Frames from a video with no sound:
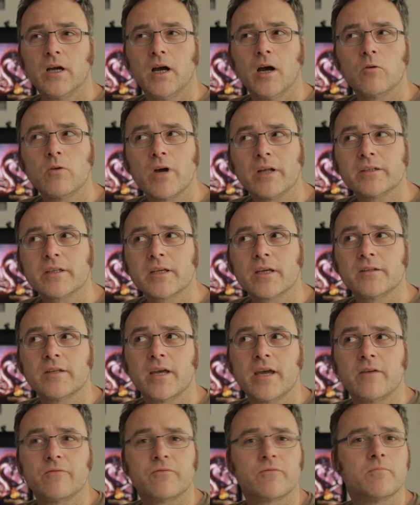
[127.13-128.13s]
A run can
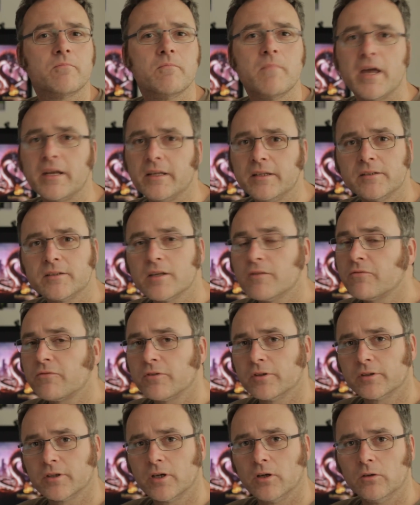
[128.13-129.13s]
have many
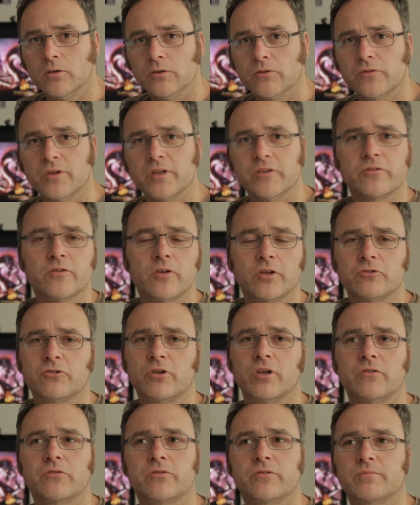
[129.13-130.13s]
different goals. It's not
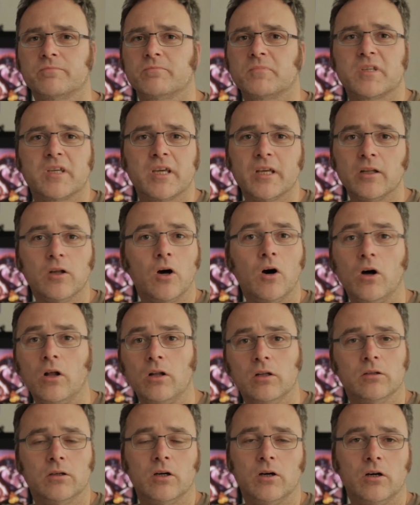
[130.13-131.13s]
just kill
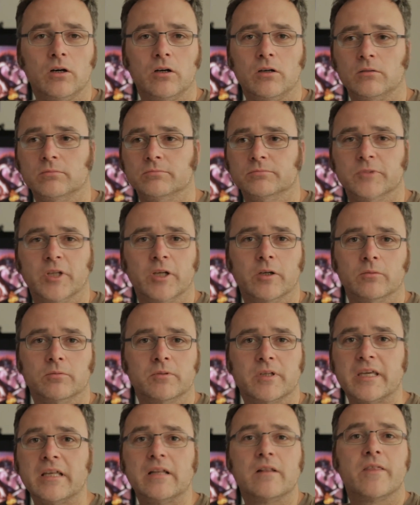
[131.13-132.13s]
all or
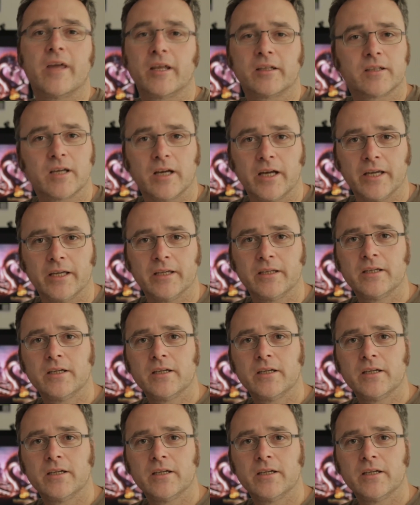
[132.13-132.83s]
kill that guy.